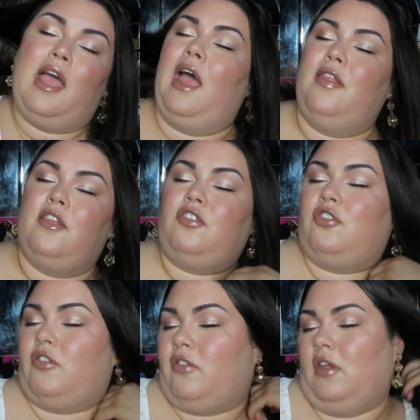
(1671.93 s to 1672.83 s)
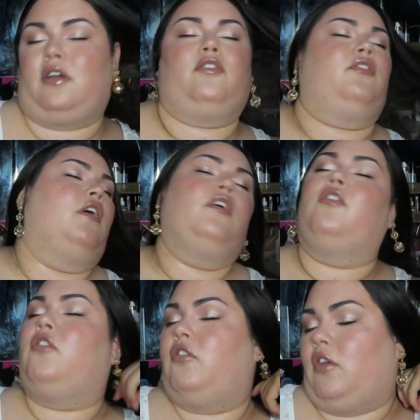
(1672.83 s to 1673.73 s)
And this just looks
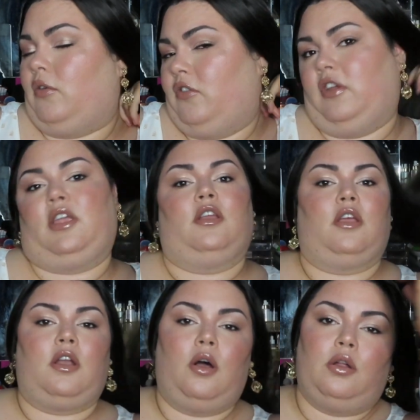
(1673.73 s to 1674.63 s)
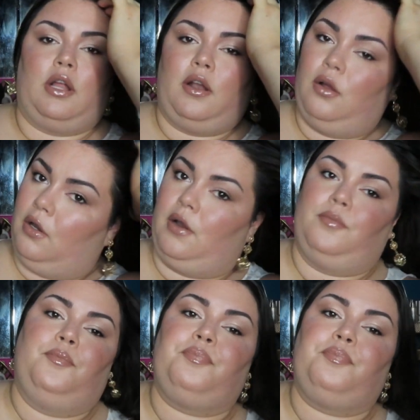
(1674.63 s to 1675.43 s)
so stinking good. Hold on, hold on.